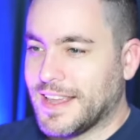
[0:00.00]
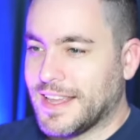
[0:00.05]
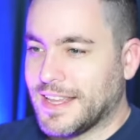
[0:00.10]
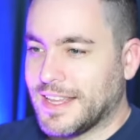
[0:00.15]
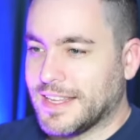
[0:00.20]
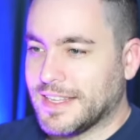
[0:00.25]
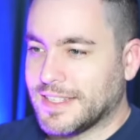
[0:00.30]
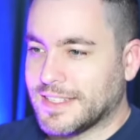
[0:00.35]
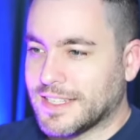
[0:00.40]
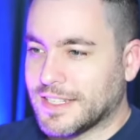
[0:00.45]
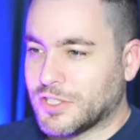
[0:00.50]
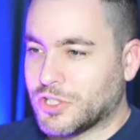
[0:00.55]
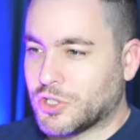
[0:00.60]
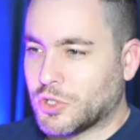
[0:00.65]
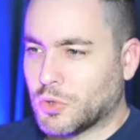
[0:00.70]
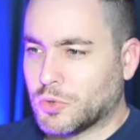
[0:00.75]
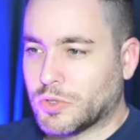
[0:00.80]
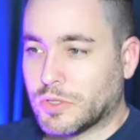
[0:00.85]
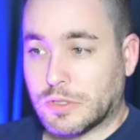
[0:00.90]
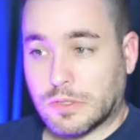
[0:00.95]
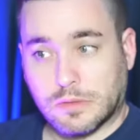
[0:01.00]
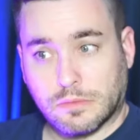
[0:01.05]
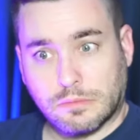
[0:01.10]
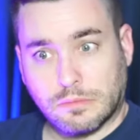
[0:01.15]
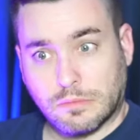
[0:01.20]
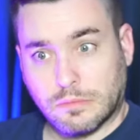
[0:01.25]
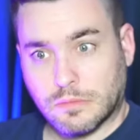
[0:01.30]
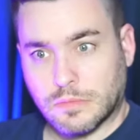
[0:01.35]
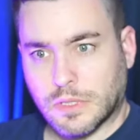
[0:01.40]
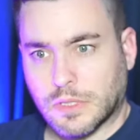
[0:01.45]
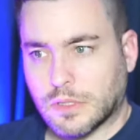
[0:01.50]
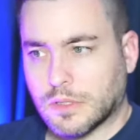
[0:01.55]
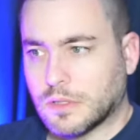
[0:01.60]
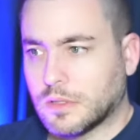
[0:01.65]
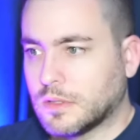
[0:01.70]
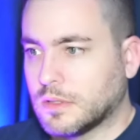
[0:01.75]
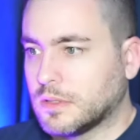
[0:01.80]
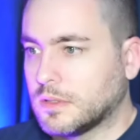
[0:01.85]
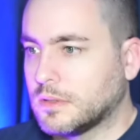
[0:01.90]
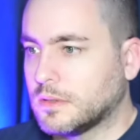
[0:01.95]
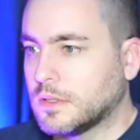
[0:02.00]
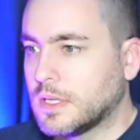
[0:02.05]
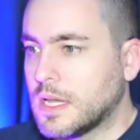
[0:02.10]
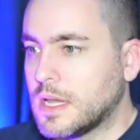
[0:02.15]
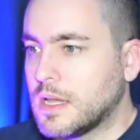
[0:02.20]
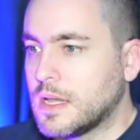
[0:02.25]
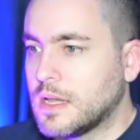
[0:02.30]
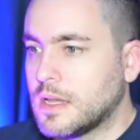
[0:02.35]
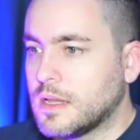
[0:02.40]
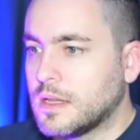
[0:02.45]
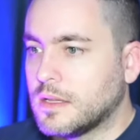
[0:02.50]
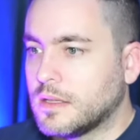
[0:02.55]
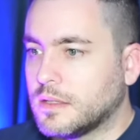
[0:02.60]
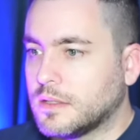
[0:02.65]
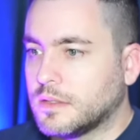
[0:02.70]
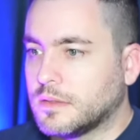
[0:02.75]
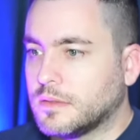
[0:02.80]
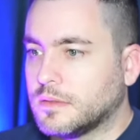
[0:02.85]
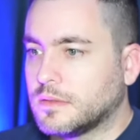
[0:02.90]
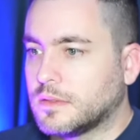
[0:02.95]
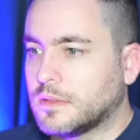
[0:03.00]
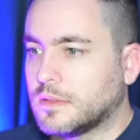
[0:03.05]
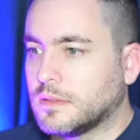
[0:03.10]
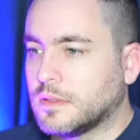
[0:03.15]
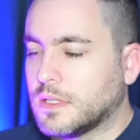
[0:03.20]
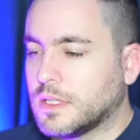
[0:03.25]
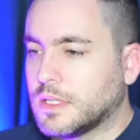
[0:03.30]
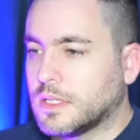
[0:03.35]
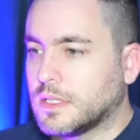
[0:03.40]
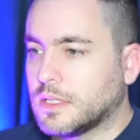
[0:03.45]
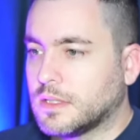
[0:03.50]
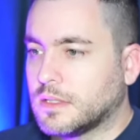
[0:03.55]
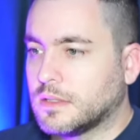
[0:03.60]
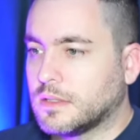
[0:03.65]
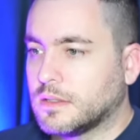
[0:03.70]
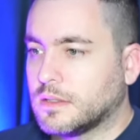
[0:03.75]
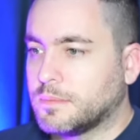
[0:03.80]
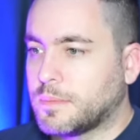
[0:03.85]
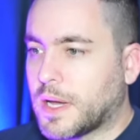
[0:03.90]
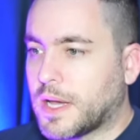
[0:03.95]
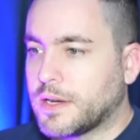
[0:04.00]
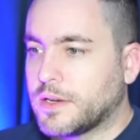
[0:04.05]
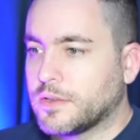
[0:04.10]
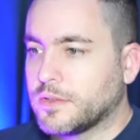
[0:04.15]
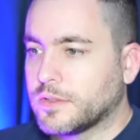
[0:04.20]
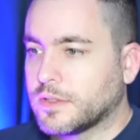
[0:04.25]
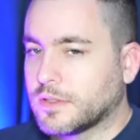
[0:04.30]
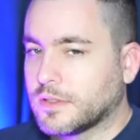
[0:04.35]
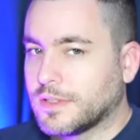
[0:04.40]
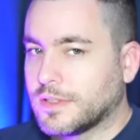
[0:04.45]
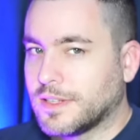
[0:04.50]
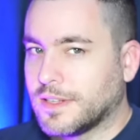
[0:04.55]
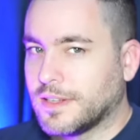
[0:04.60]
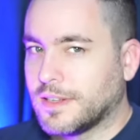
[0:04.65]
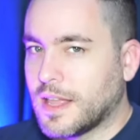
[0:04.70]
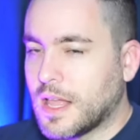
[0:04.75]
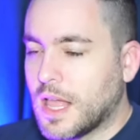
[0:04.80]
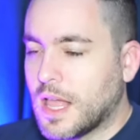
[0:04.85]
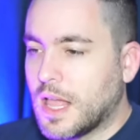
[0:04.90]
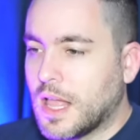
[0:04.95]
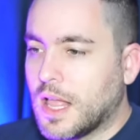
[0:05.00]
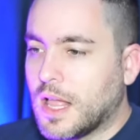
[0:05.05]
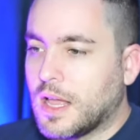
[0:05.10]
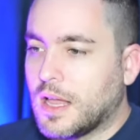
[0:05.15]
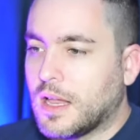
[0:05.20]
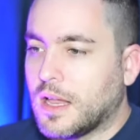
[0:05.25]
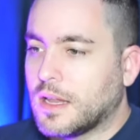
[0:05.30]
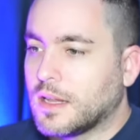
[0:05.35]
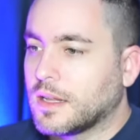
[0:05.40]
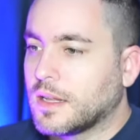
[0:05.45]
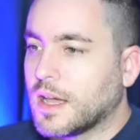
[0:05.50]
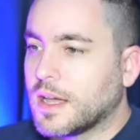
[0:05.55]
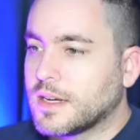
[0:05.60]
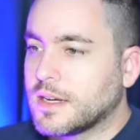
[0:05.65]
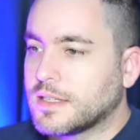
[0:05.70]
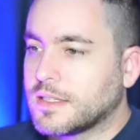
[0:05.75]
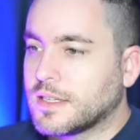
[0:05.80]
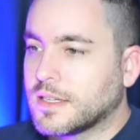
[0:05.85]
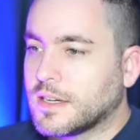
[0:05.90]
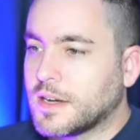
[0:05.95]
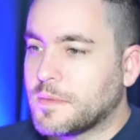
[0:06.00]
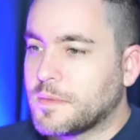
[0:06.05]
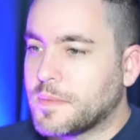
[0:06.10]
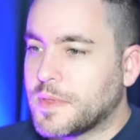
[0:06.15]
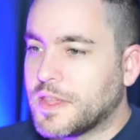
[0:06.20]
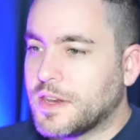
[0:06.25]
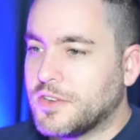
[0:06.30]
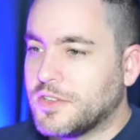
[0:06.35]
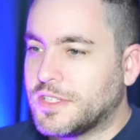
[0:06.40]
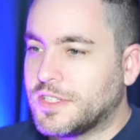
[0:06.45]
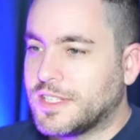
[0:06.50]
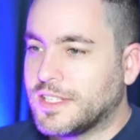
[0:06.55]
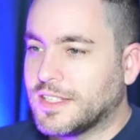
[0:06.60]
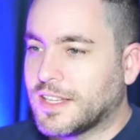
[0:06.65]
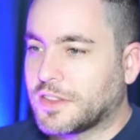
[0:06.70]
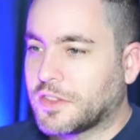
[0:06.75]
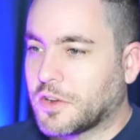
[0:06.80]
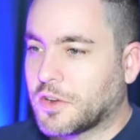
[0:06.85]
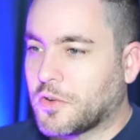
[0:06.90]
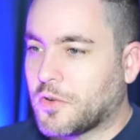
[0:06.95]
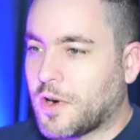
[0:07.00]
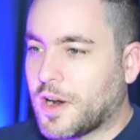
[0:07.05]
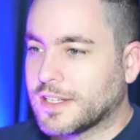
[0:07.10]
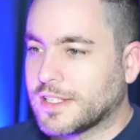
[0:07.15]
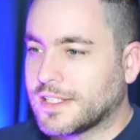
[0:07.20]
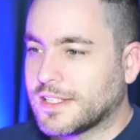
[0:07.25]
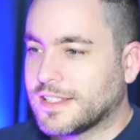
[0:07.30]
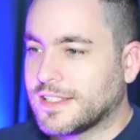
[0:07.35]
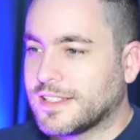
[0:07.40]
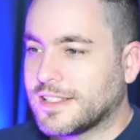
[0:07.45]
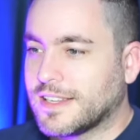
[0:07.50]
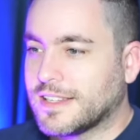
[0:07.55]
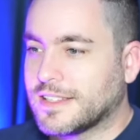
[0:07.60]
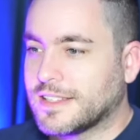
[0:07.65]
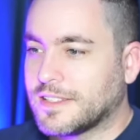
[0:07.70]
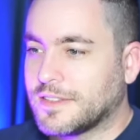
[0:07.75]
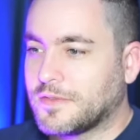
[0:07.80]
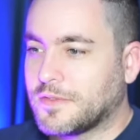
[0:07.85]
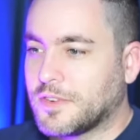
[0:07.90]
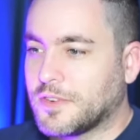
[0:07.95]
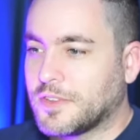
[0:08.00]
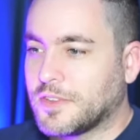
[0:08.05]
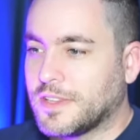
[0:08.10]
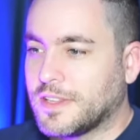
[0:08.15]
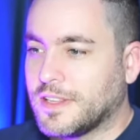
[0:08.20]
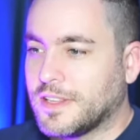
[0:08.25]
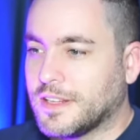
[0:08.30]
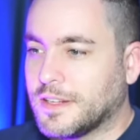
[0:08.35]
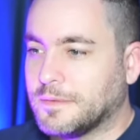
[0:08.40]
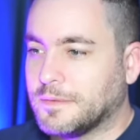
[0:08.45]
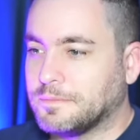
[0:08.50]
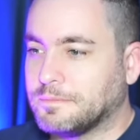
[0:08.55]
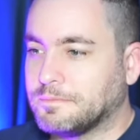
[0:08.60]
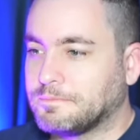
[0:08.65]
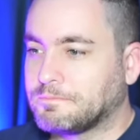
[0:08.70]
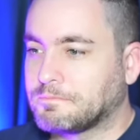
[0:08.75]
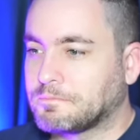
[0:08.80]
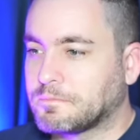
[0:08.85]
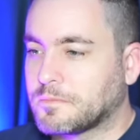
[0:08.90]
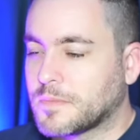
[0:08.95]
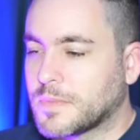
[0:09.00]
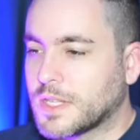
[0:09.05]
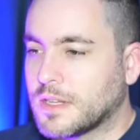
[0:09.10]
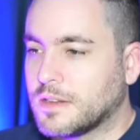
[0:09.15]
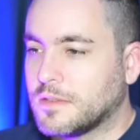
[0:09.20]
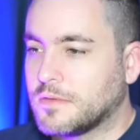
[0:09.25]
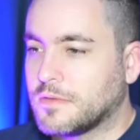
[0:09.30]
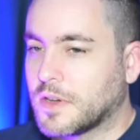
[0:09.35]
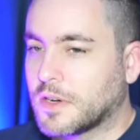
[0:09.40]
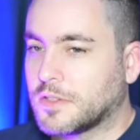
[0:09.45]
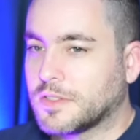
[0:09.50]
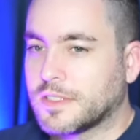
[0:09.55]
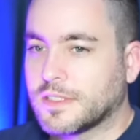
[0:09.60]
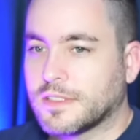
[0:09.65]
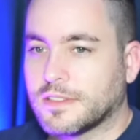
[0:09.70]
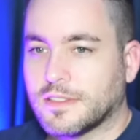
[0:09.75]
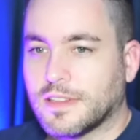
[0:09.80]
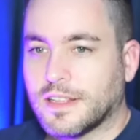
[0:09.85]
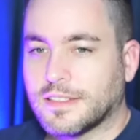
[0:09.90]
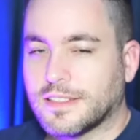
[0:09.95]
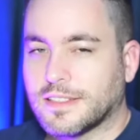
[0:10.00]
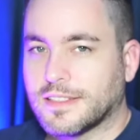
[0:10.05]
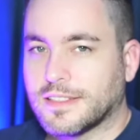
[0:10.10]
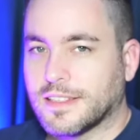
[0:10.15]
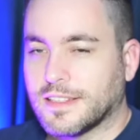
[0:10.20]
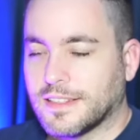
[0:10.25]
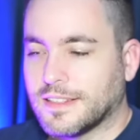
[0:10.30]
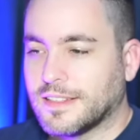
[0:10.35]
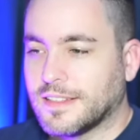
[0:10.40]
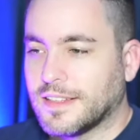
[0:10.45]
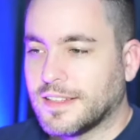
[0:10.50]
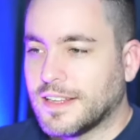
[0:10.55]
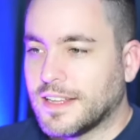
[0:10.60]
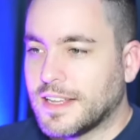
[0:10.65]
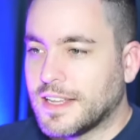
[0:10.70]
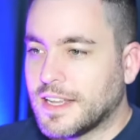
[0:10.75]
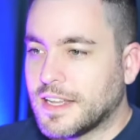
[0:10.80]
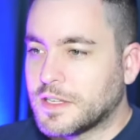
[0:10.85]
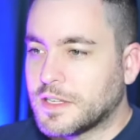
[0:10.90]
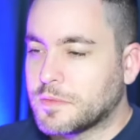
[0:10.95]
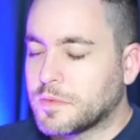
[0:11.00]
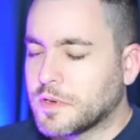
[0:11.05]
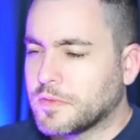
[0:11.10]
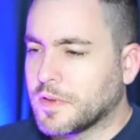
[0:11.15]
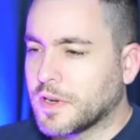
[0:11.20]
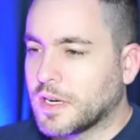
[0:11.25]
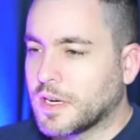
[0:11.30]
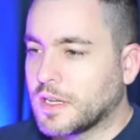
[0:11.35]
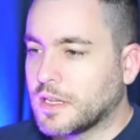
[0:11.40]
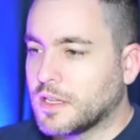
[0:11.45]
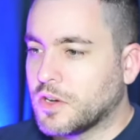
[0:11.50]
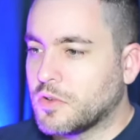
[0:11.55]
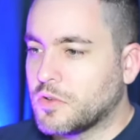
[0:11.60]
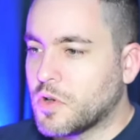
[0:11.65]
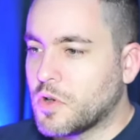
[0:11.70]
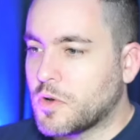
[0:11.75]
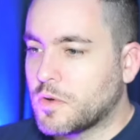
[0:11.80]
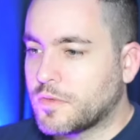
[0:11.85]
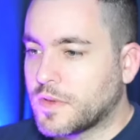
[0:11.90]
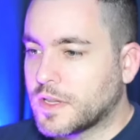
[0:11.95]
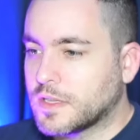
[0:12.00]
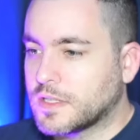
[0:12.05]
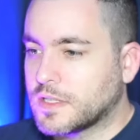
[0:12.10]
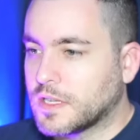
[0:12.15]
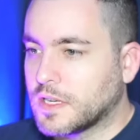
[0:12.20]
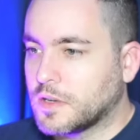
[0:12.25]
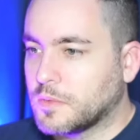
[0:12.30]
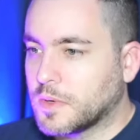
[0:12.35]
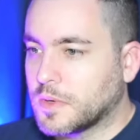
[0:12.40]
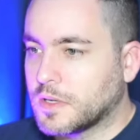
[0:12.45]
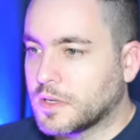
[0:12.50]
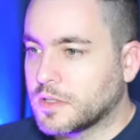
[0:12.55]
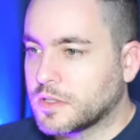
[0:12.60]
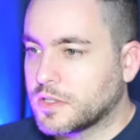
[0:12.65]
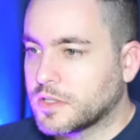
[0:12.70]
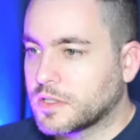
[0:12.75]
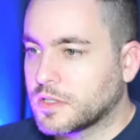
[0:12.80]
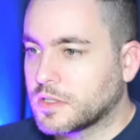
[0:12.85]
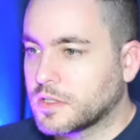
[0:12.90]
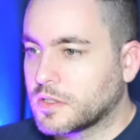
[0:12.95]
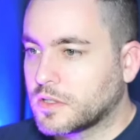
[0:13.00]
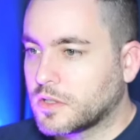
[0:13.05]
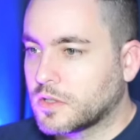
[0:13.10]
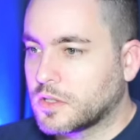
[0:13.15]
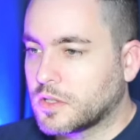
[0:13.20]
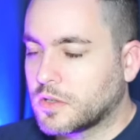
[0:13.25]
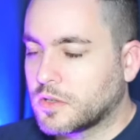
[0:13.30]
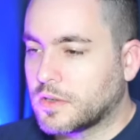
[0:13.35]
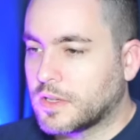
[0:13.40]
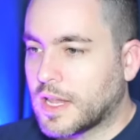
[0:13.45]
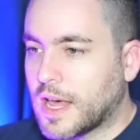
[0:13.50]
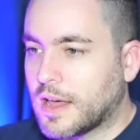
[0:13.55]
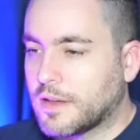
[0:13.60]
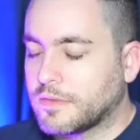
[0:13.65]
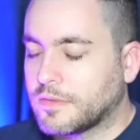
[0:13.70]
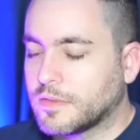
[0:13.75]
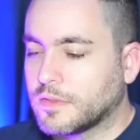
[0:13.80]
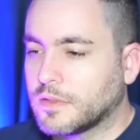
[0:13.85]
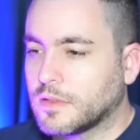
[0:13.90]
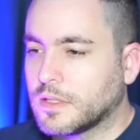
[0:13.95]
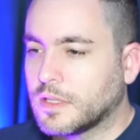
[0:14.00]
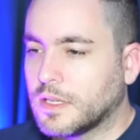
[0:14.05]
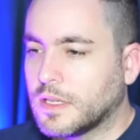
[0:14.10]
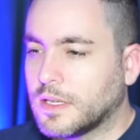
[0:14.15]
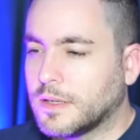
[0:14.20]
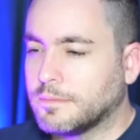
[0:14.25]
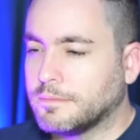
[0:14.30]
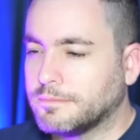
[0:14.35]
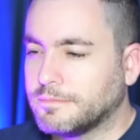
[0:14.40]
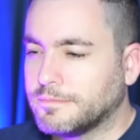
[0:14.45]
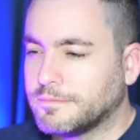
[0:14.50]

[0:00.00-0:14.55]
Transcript: his uh, shoulder uh, uh, binders uh, kind of sticking up, and then you see like the crosses as if they're the um, funnels. That's uh, it's pretty funny. You know, no offense to anyone. It's just a good little laugh. Um,